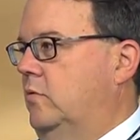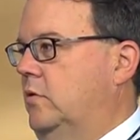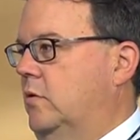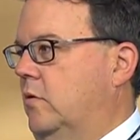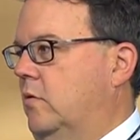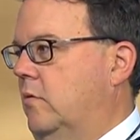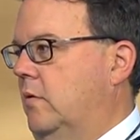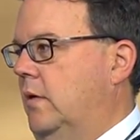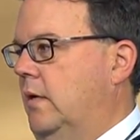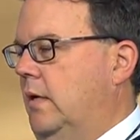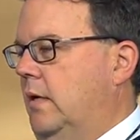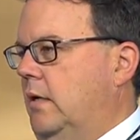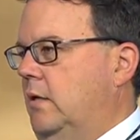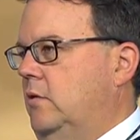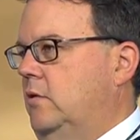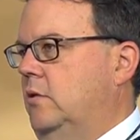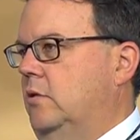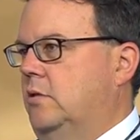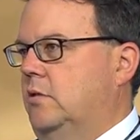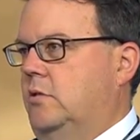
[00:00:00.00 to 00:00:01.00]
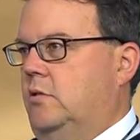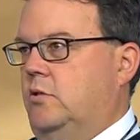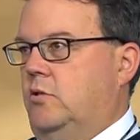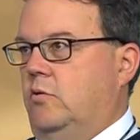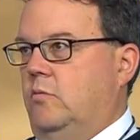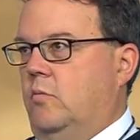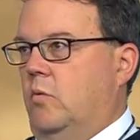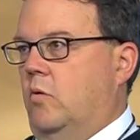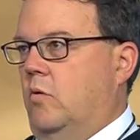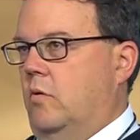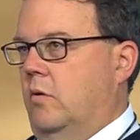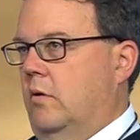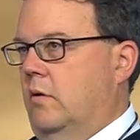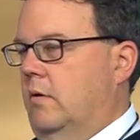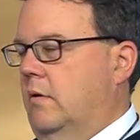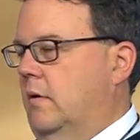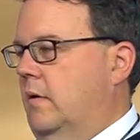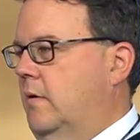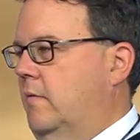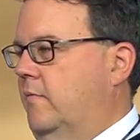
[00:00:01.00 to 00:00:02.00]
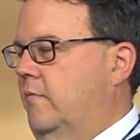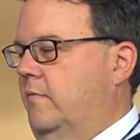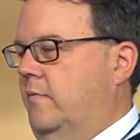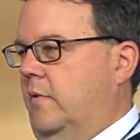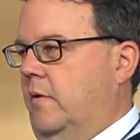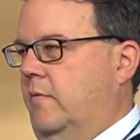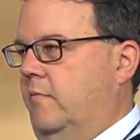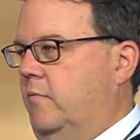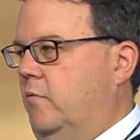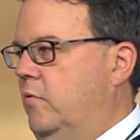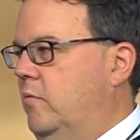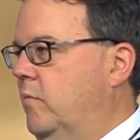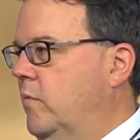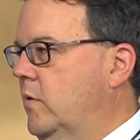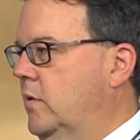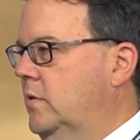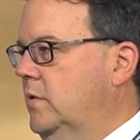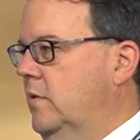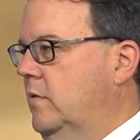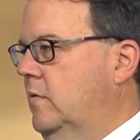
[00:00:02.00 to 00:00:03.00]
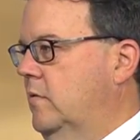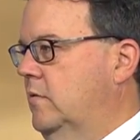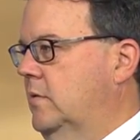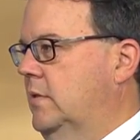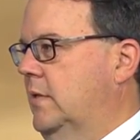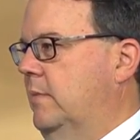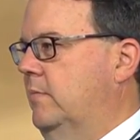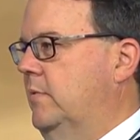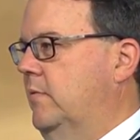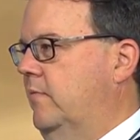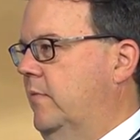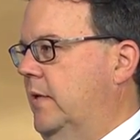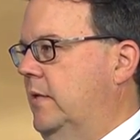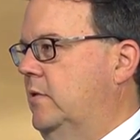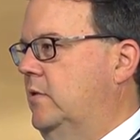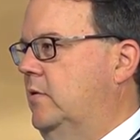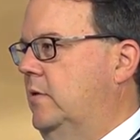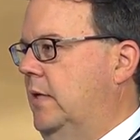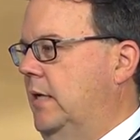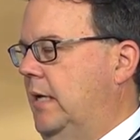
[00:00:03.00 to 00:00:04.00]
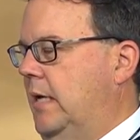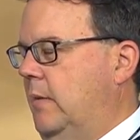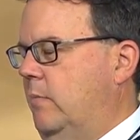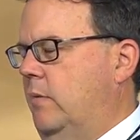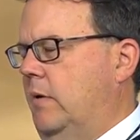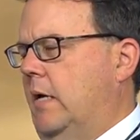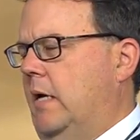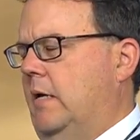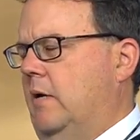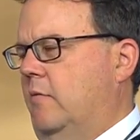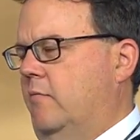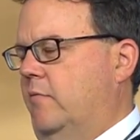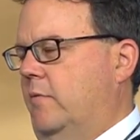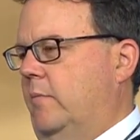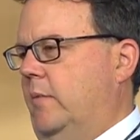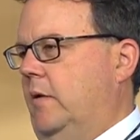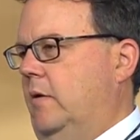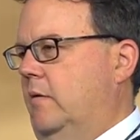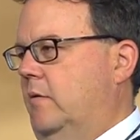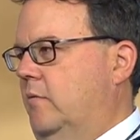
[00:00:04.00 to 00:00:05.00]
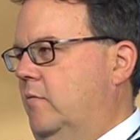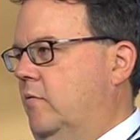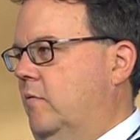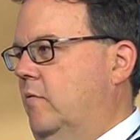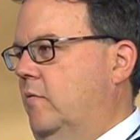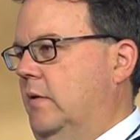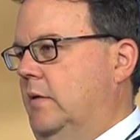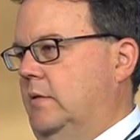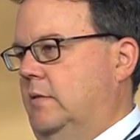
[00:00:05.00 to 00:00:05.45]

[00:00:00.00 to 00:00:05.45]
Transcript: So just two more of, of numerous of those types of events you can keep an eye out from here and through.